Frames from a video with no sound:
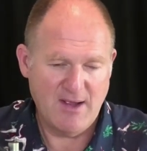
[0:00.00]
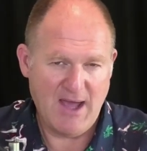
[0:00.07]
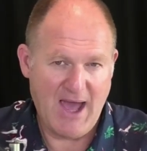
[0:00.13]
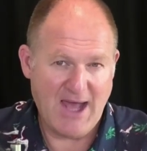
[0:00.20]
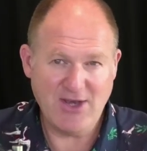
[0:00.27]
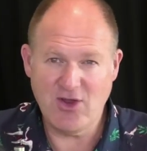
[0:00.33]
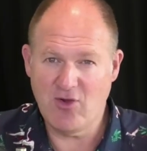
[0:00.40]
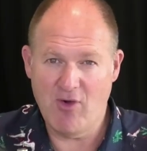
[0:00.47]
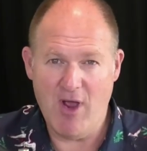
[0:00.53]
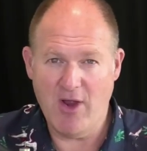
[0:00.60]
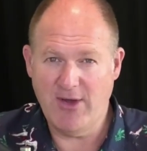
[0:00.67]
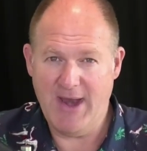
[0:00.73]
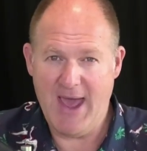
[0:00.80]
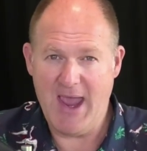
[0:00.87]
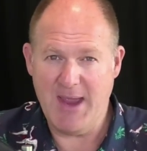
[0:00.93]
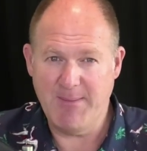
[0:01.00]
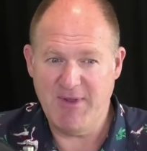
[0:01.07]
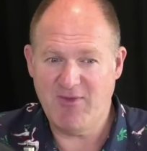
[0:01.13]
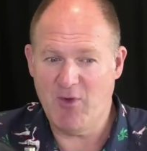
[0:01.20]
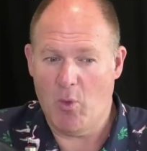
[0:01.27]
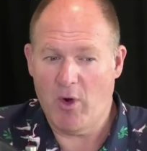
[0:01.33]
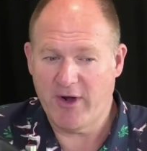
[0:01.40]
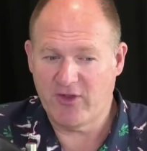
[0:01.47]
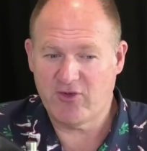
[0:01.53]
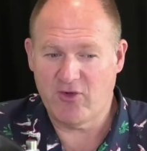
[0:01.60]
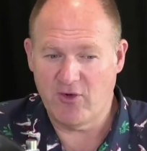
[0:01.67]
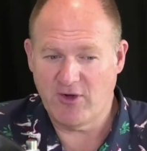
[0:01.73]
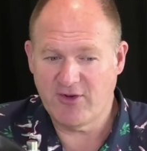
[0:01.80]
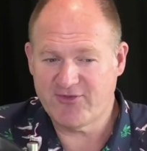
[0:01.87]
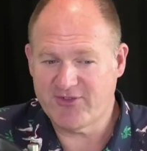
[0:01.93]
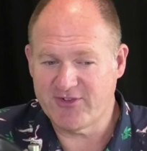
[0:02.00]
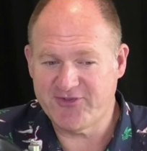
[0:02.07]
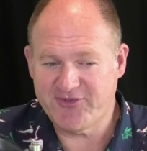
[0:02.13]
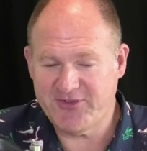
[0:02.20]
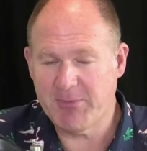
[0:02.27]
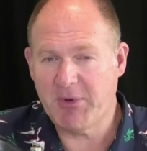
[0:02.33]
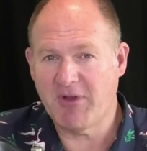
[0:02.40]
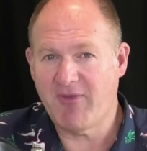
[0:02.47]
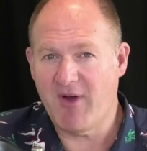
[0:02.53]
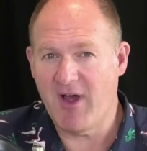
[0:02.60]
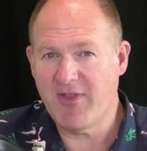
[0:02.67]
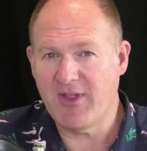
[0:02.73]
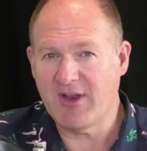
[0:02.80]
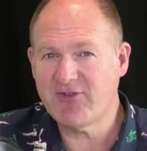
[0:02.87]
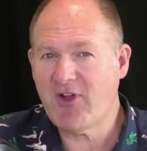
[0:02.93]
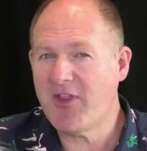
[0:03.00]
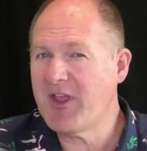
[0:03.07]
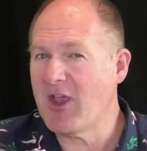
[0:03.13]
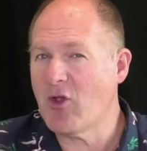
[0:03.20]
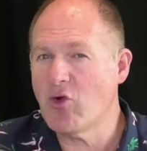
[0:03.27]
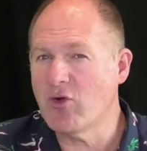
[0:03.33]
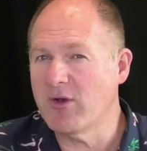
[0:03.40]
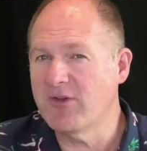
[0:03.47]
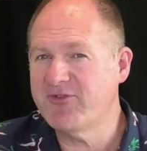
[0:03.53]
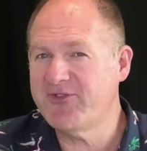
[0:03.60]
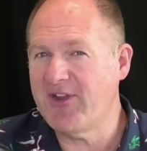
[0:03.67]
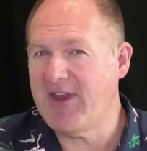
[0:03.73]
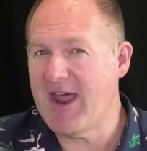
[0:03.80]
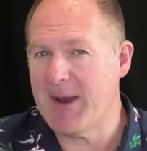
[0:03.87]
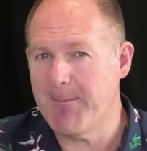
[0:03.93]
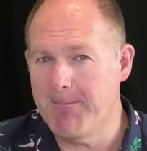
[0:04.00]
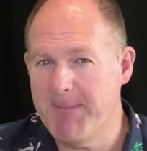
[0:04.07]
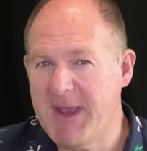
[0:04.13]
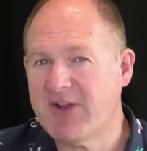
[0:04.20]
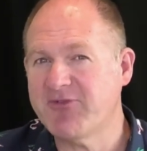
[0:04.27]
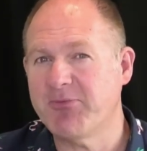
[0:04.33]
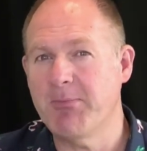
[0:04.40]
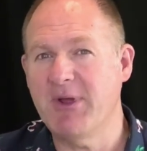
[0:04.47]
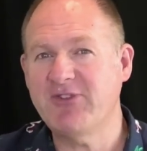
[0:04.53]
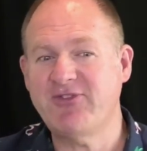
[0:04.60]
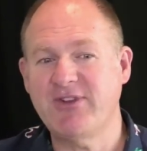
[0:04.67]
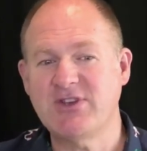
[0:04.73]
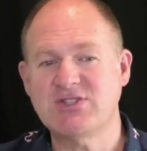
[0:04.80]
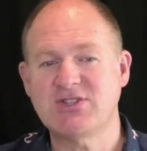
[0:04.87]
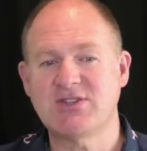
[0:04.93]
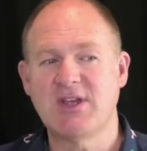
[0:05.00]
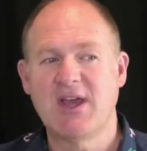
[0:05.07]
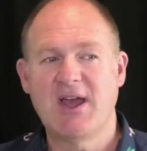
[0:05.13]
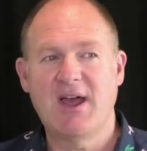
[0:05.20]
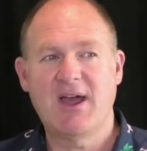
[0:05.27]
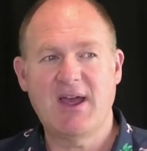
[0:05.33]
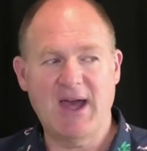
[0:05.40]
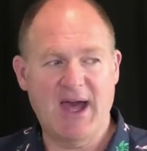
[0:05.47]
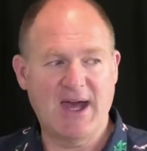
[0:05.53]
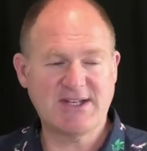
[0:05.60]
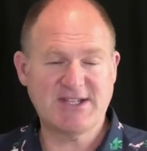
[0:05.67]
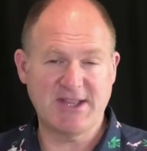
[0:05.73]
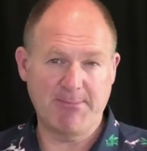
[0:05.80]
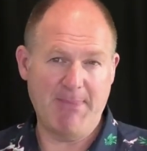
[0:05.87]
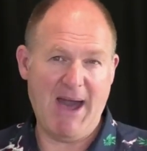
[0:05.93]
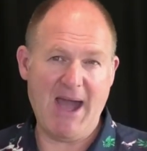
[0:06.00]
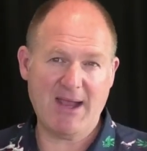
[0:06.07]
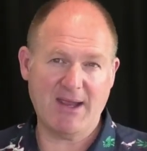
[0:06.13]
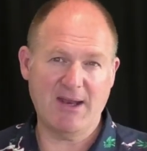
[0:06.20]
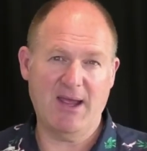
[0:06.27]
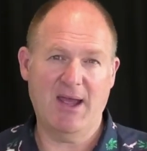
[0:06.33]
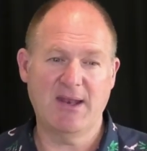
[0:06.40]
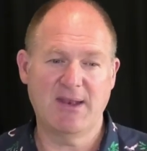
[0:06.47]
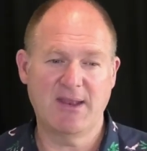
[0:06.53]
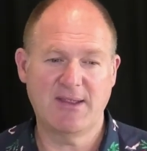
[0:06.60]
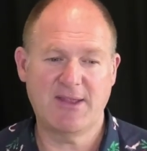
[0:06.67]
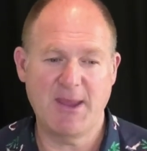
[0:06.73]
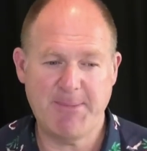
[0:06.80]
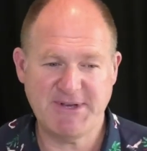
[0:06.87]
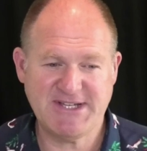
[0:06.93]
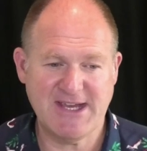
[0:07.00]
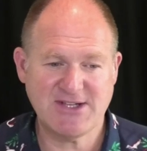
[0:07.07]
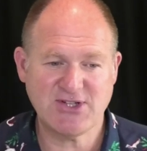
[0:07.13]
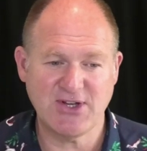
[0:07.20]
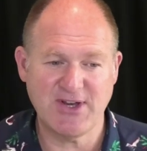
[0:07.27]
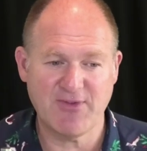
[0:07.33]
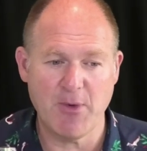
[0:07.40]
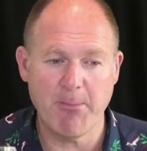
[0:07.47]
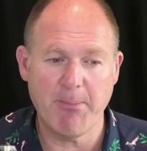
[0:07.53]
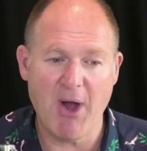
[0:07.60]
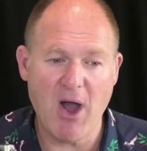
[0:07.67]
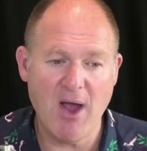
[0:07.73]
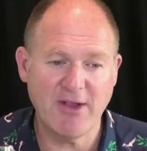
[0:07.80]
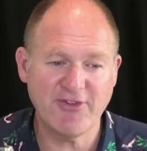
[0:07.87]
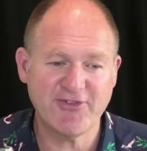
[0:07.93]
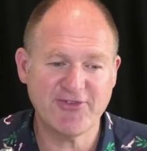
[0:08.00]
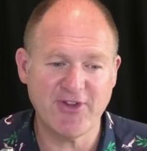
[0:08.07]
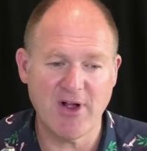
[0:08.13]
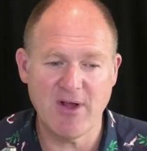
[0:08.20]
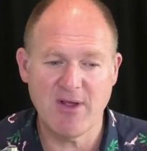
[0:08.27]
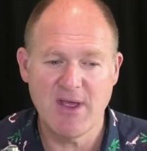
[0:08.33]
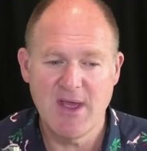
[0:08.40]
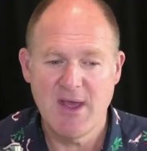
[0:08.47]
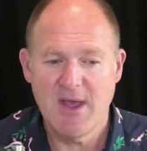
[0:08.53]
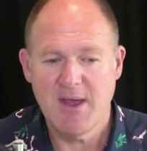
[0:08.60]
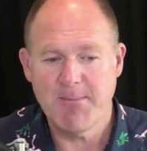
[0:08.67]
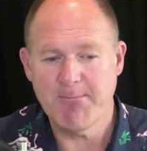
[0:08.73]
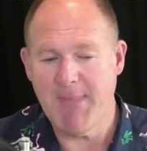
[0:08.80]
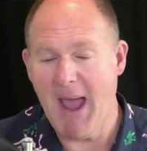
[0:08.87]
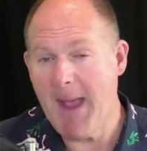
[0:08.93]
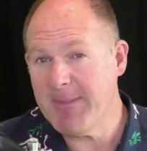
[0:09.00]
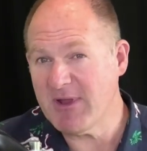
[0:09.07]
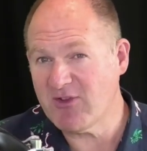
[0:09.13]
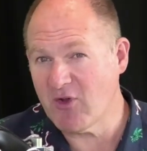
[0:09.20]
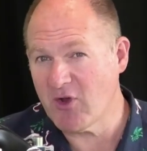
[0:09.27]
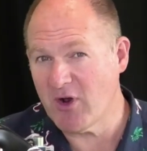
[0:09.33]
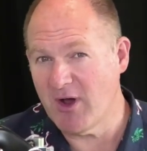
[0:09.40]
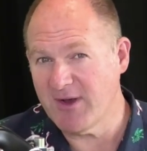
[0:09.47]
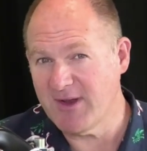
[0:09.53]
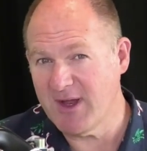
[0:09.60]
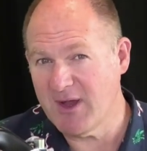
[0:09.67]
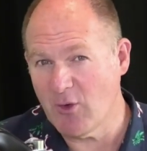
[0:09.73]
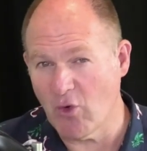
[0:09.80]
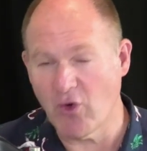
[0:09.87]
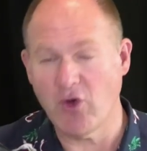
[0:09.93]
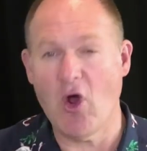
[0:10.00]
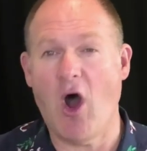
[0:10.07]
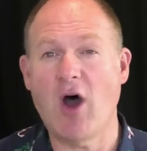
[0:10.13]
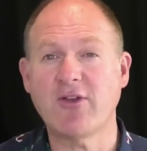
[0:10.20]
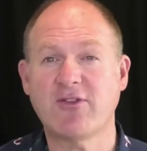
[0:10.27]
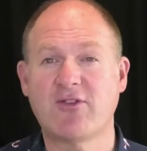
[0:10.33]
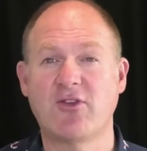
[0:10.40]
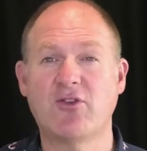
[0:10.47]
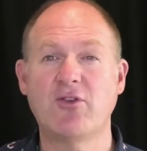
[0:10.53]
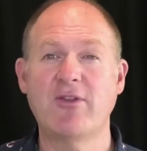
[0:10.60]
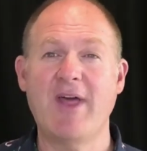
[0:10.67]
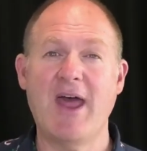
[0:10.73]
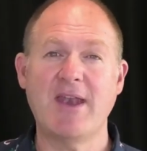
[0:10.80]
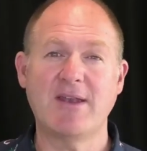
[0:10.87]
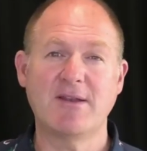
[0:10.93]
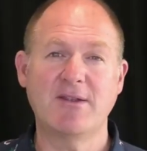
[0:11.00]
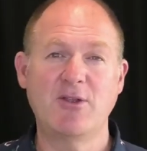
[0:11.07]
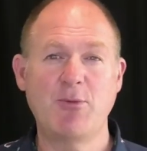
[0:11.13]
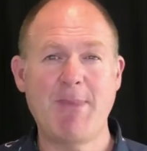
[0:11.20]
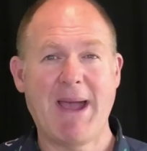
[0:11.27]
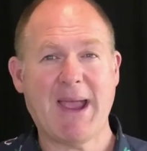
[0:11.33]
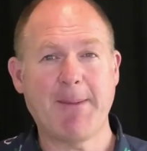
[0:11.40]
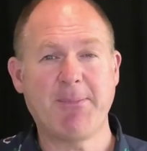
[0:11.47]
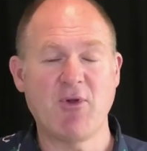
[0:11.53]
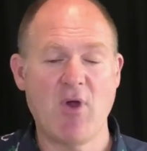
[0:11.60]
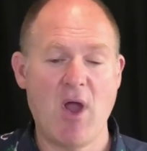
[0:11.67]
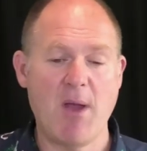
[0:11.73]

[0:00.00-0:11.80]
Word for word: under your own name if you wanted to, just to simplify things. I think it could send out a mixed message uh, to the market and they're potentially different buyers. So maybe it's a good idea or not to do that. You make up your